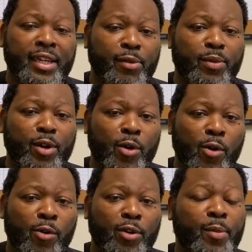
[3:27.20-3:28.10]
hit
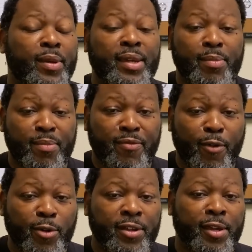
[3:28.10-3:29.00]
record, or even
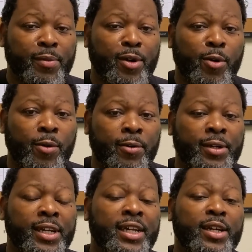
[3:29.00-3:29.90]
before you hit
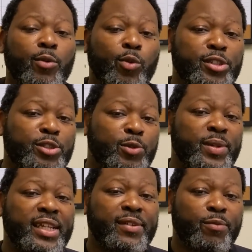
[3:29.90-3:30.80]
record, what you
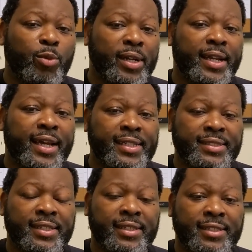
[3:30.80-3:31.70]
need to
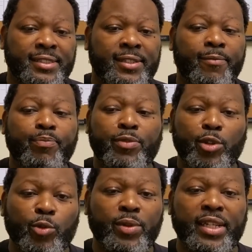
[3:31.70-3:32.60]
realize is
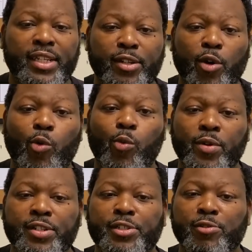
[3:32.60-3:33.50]
you need to know
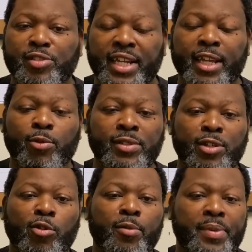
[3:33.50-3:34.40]
what your channel is
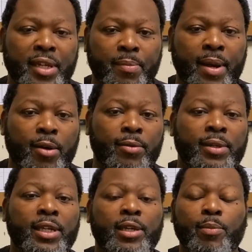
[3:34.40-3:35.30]
going to be about.
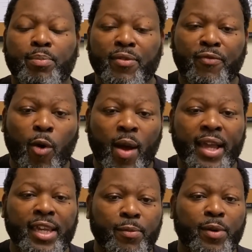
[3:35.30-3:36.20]
Before
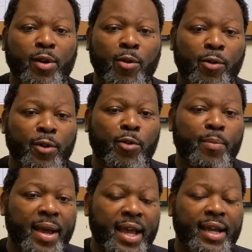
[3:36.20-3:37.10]
I hit record
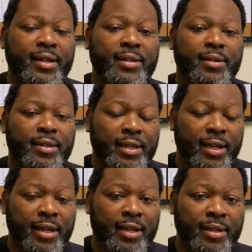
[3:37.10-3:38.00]
on my
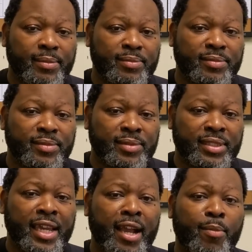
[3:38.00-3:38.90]

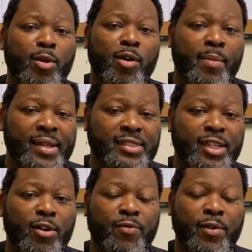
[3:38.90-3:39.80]
camera or my
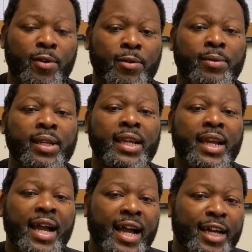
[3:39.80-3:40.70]
cell phone,
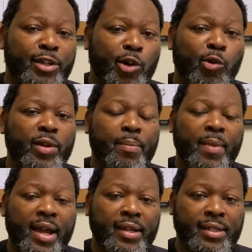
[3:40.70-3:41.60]
I know that
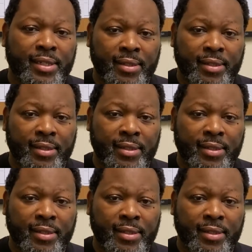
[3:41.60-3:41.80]
my